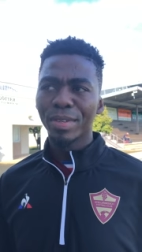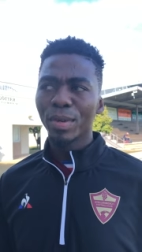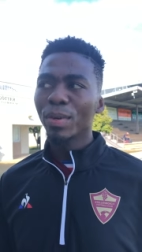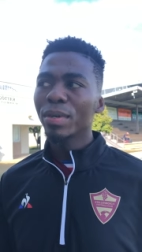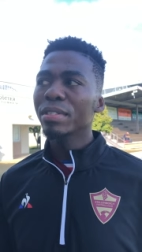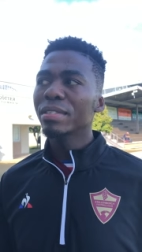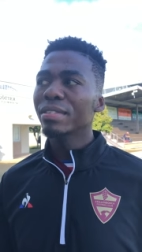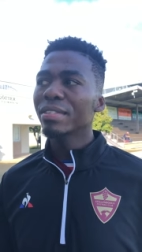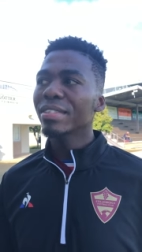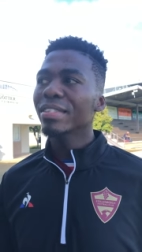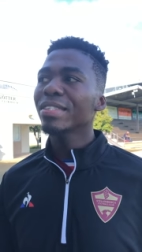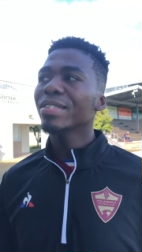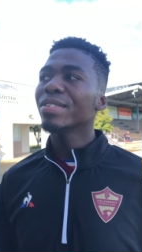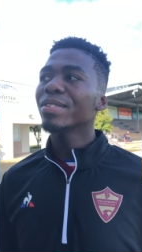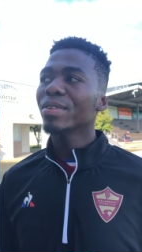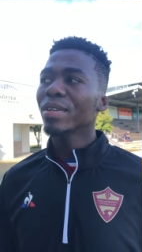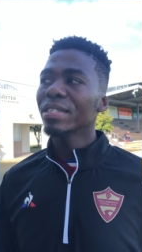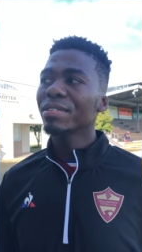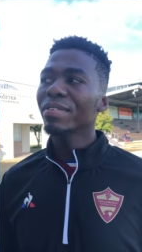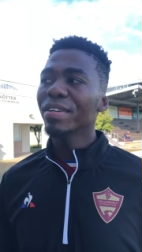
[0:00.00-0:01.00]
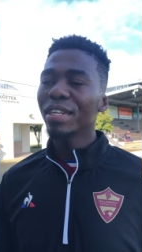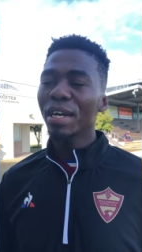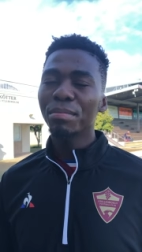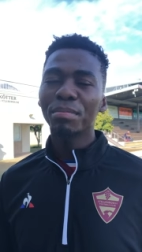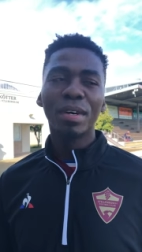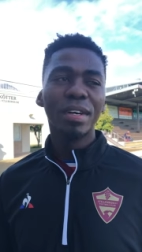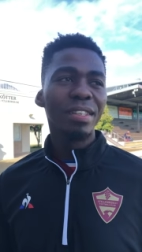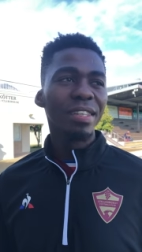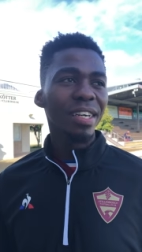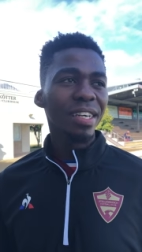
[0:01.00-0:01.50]
Well, what's funny
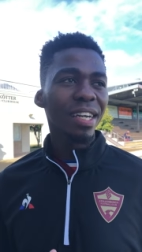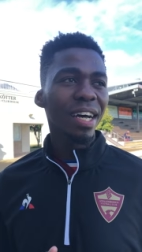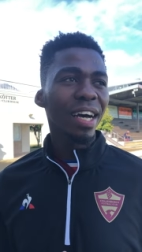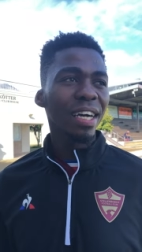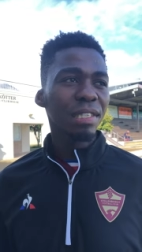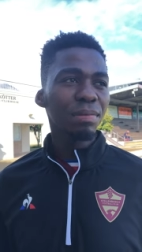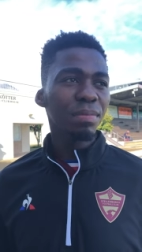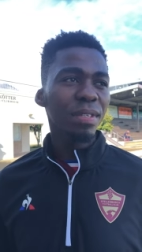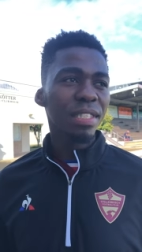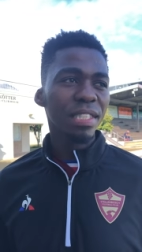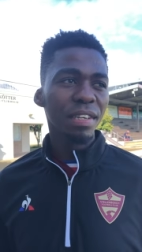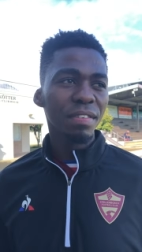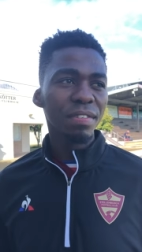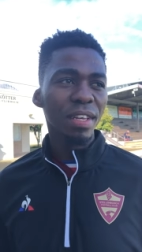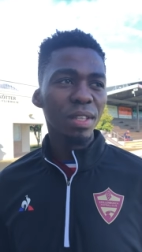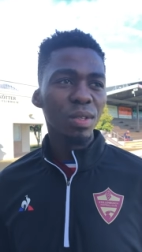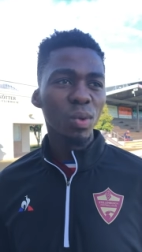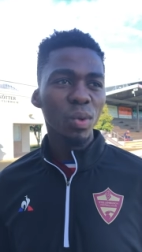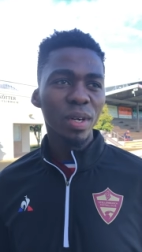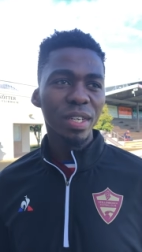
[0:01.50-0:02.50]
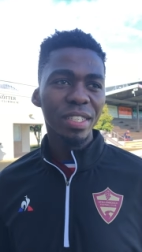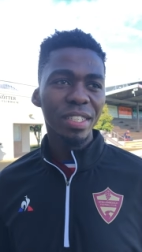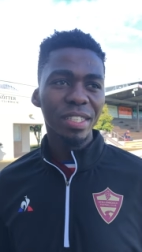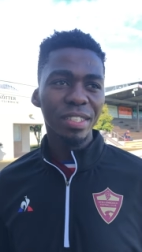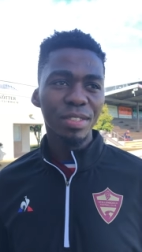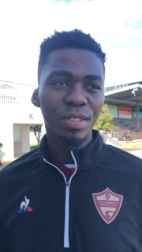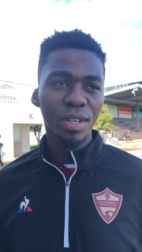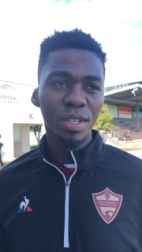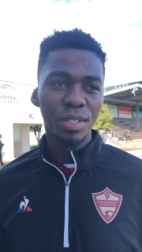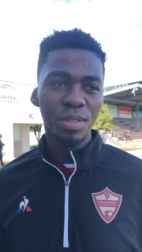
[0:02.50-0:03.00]
about that, I asked myself that question
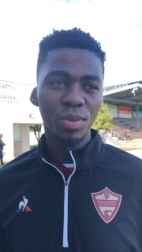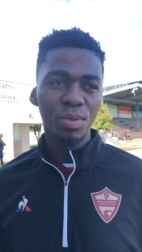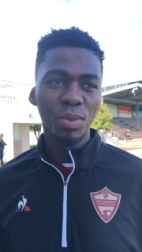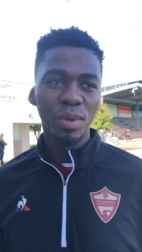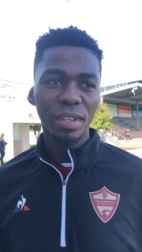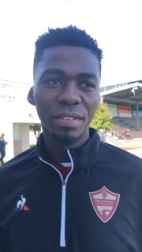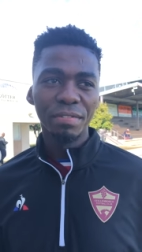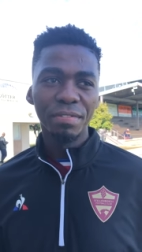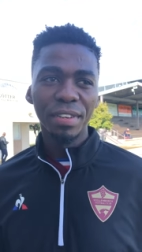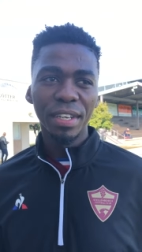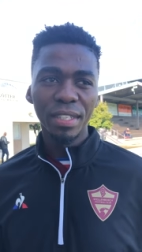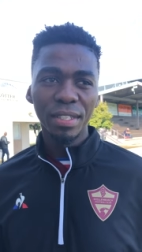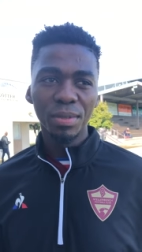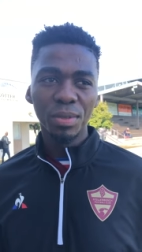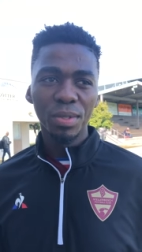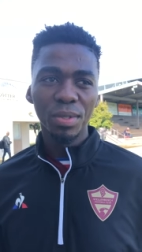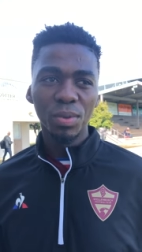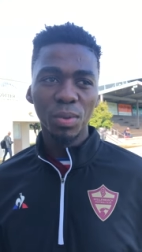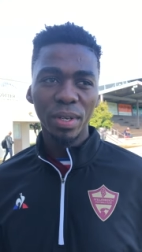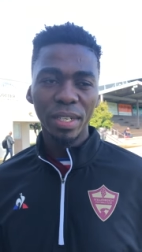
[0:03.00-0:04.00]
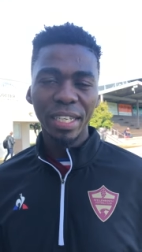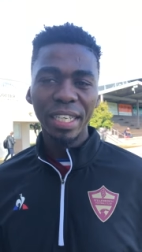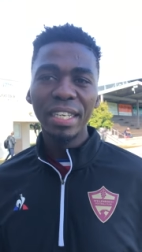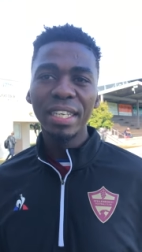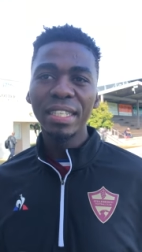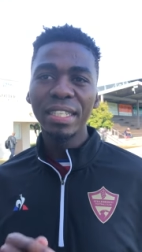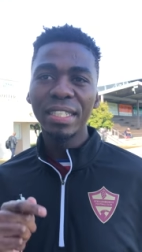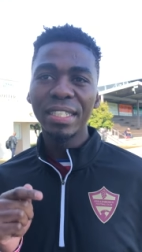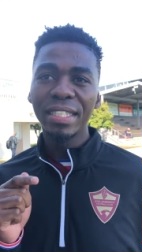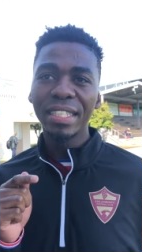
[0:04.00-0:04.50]
because when first, when
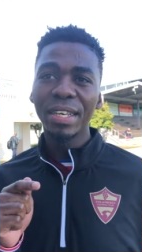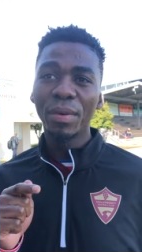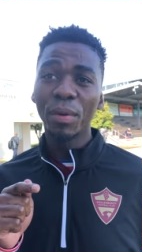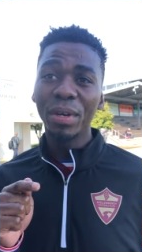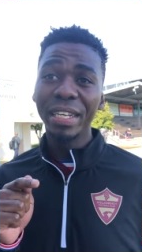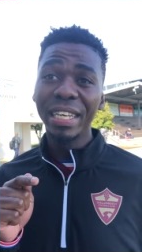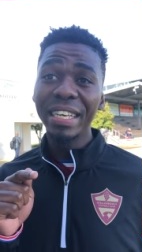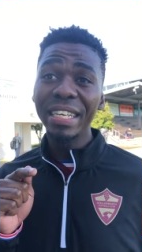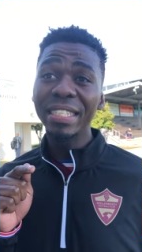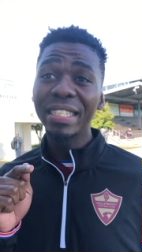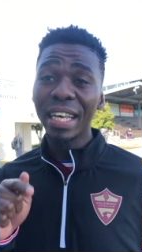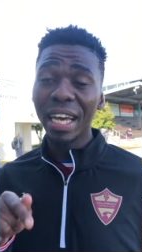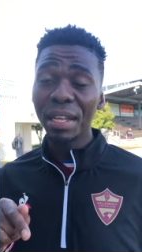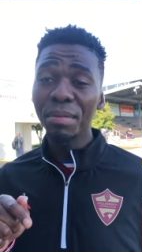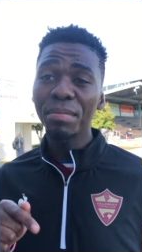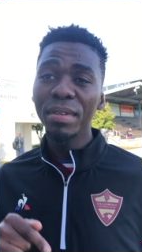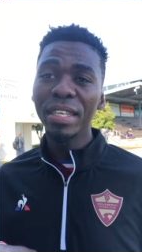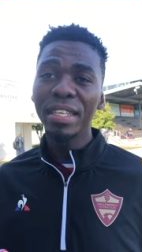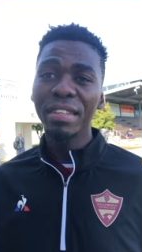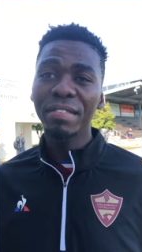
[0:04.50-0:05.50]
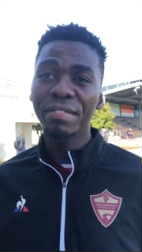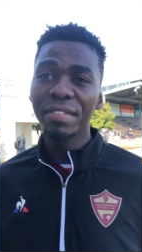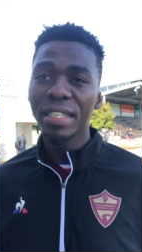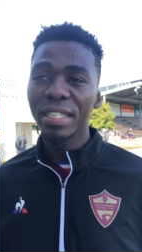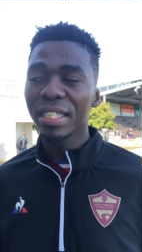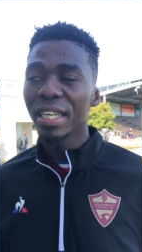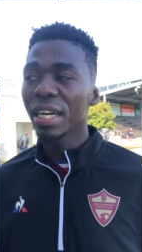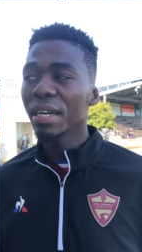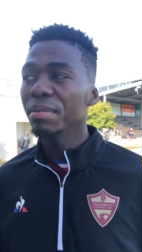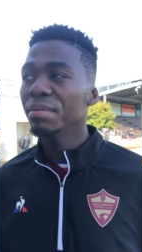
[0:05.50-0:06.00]
he's when he signed me the
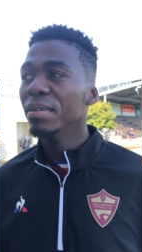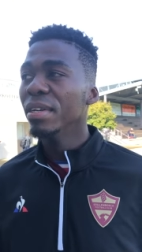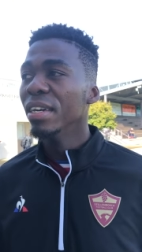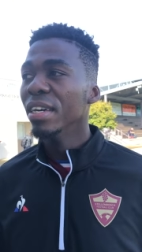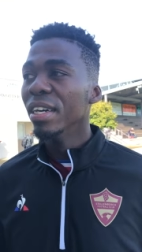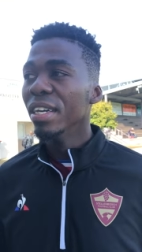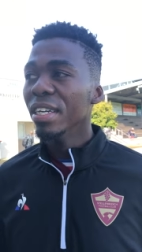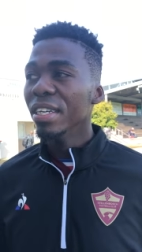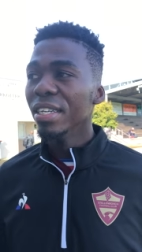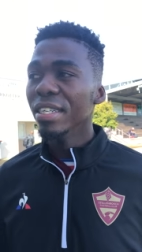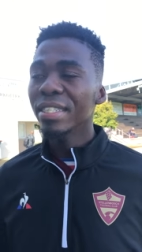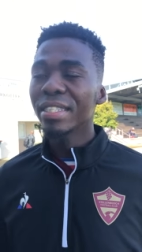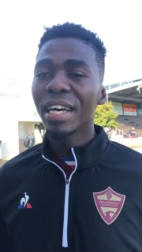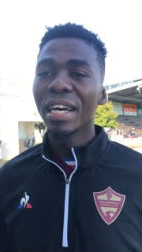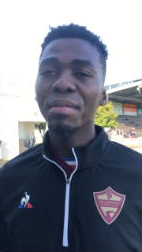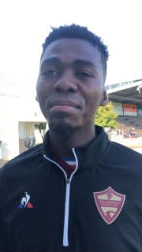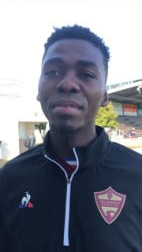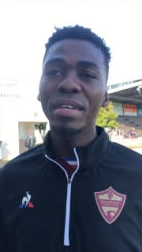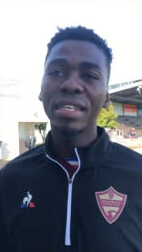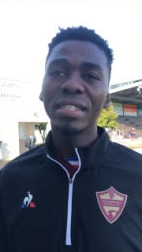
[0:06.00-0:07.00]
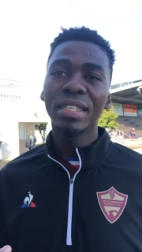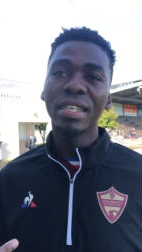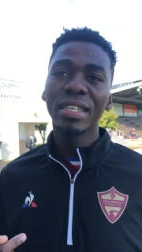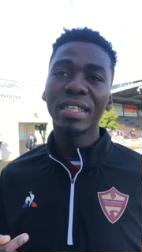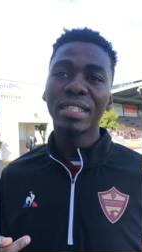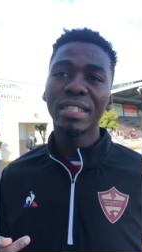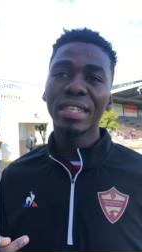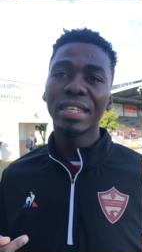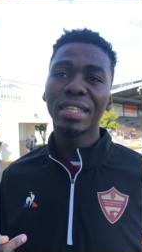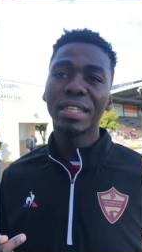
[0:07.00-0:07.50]
first time, he signed me as
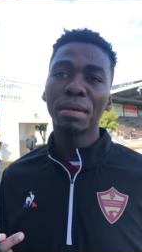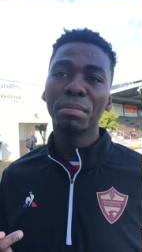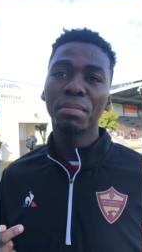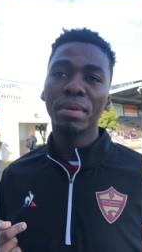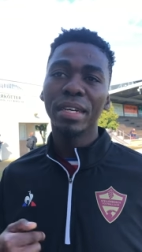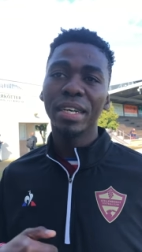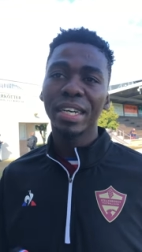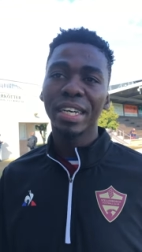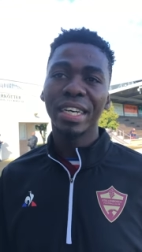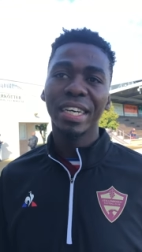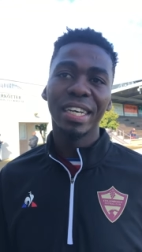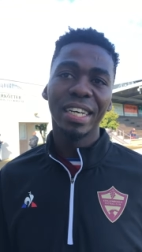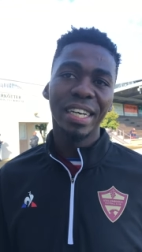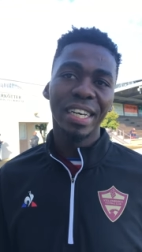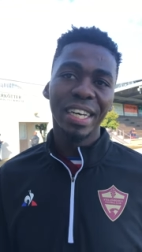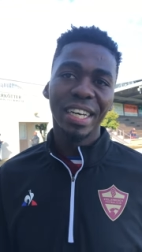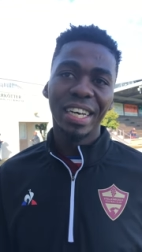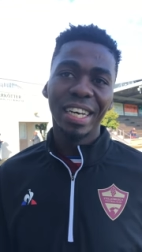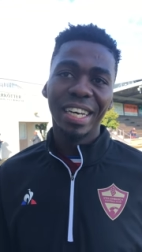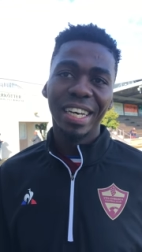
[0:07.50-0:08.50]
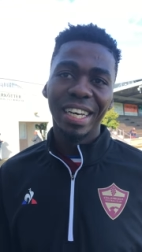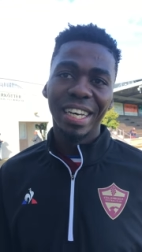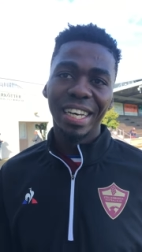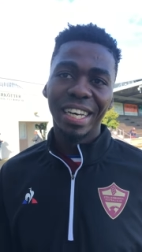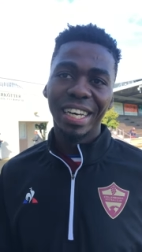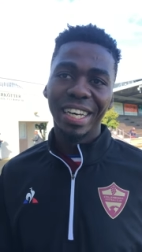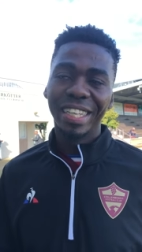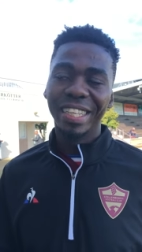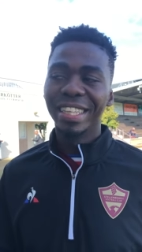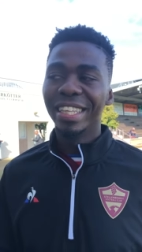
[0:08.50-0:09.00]
a centre back,
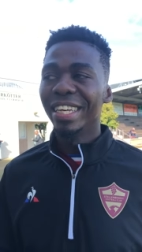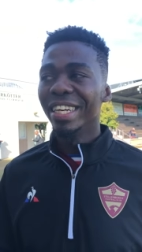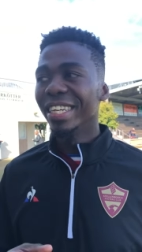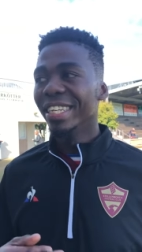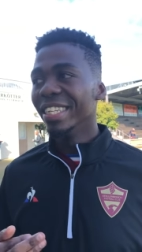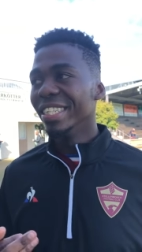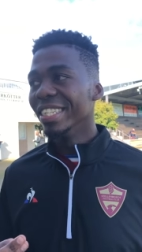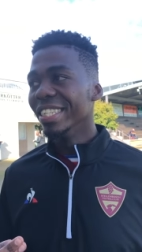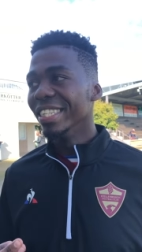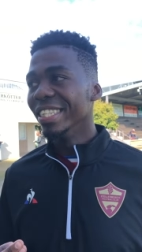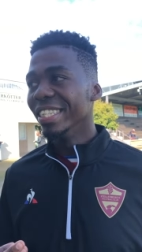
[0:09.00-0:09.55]
and then